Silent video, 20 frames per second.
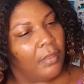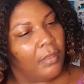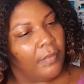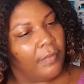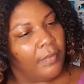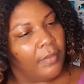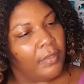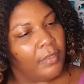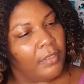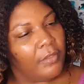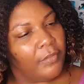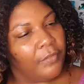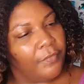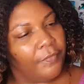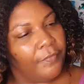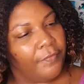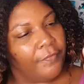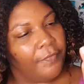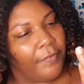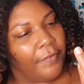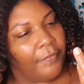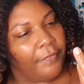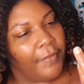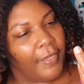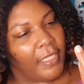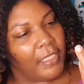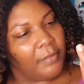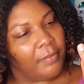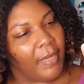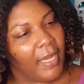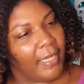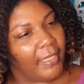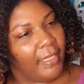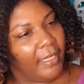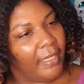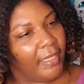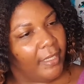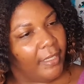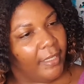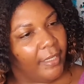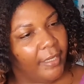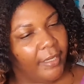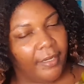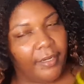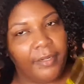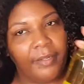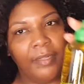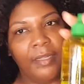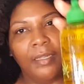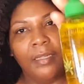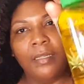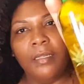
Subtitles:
This is for face, body, and hair.